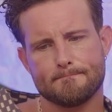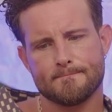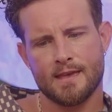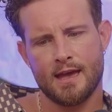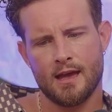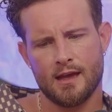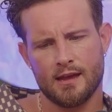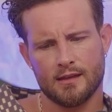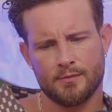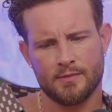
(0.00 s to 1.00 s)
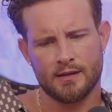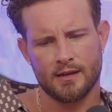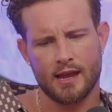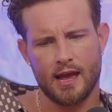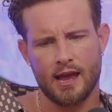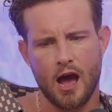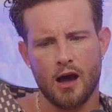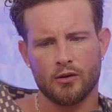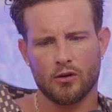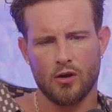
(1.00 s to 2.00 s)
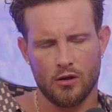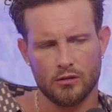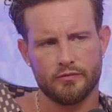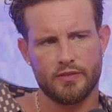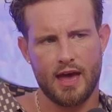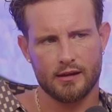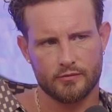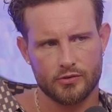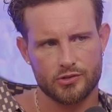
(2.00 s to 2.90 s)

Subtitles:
Yeah. I mean, like I honor all of that for sure.